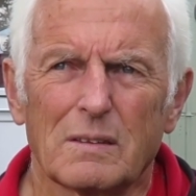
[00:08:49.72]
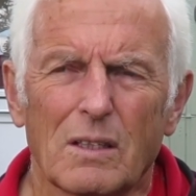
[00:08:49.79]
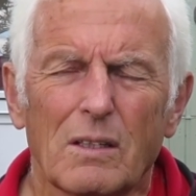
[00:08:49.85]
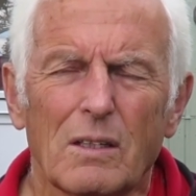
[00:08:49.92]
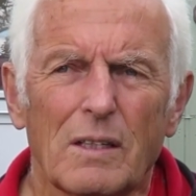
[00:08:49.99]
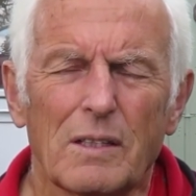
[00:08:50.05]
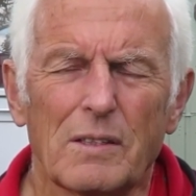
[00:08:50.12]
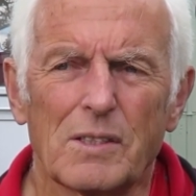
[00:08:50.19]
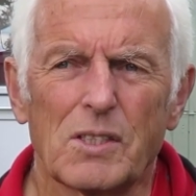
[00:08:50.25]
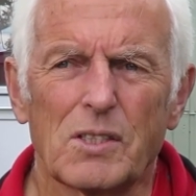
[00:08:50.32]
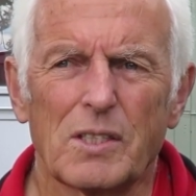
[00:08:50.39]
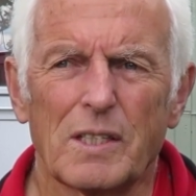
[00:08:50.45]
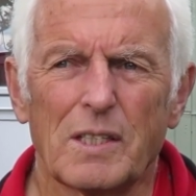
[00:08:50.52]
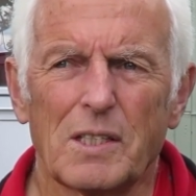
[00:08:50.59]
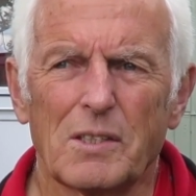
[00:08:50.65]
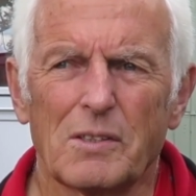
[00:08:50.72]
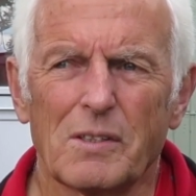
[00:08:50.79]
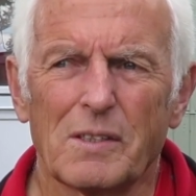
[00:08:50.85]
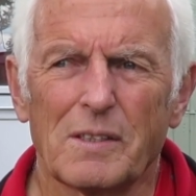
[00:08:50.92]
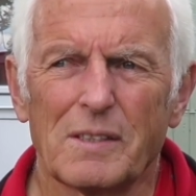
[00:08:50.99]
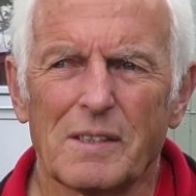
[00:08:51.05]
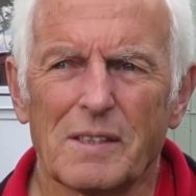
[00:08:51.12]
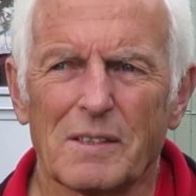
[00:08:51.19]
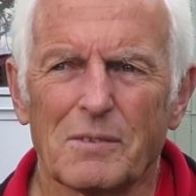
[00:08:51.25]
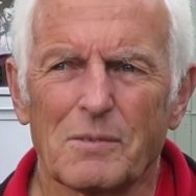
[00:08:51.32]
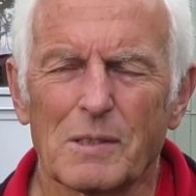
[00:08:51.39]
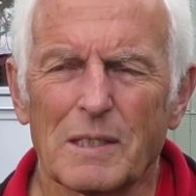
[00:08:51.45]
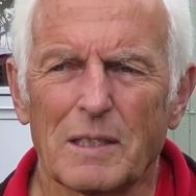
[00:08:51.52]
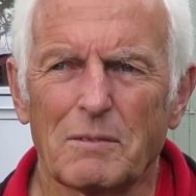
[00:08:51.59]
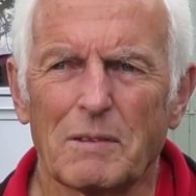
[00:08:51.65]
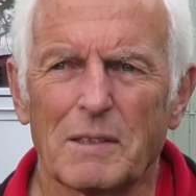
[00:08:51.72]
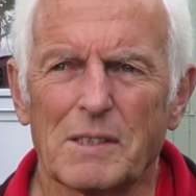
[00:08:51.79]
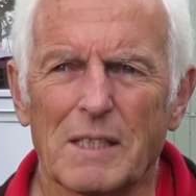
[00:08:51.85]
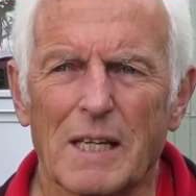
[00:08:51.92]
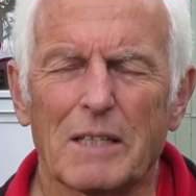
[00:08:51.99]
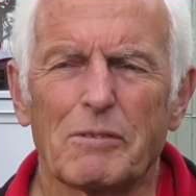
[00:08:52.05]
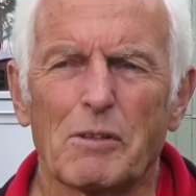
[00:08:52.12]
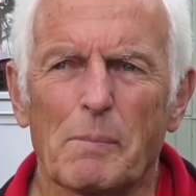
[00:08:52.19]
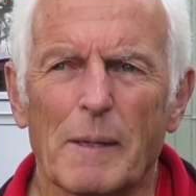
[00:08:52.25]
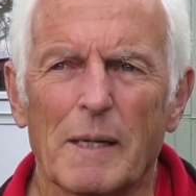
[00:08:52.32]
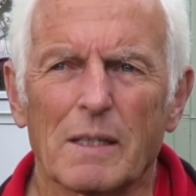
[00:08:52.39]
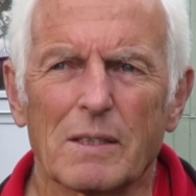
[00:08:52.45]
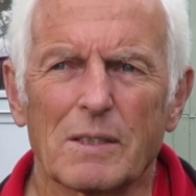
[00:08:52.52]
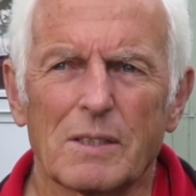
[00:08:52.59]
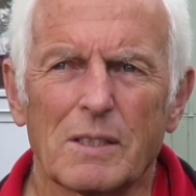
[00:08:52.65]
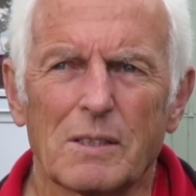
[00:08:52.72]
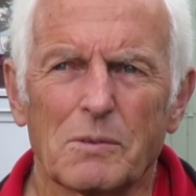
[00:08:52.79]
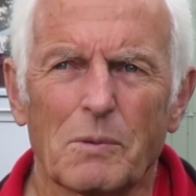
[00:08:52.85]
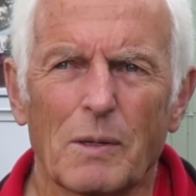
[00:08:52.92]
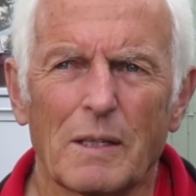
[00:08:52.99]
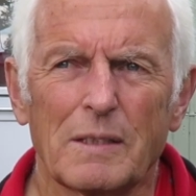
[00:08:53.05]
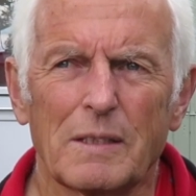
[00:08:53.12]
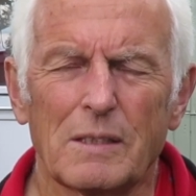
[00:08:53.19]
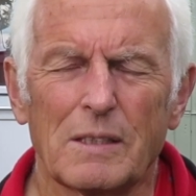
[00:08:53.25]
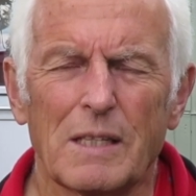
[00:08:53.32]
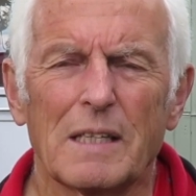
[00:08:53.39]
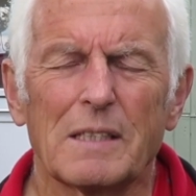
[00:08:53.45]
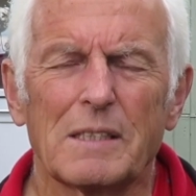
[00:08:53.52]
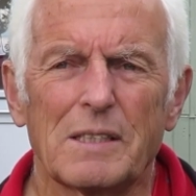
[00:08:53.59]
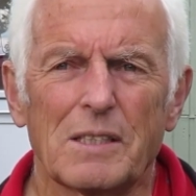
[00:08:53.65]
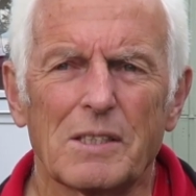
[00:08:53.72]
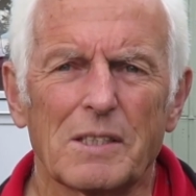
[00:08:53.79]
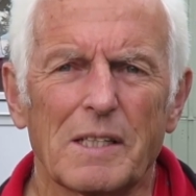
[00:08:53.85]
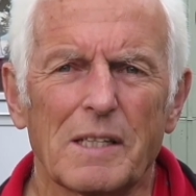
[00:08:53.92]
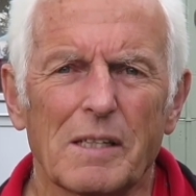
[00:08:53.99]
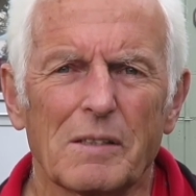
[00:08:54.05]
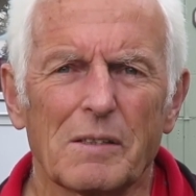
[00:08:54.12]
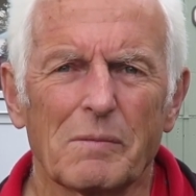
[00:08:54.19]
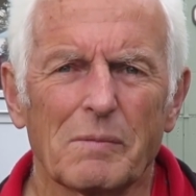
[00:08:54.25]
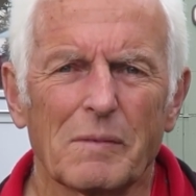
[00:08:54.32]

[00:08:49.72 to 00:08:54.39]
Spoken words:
earlier this year, and it was lovely to have her back. She's well in her 90s now.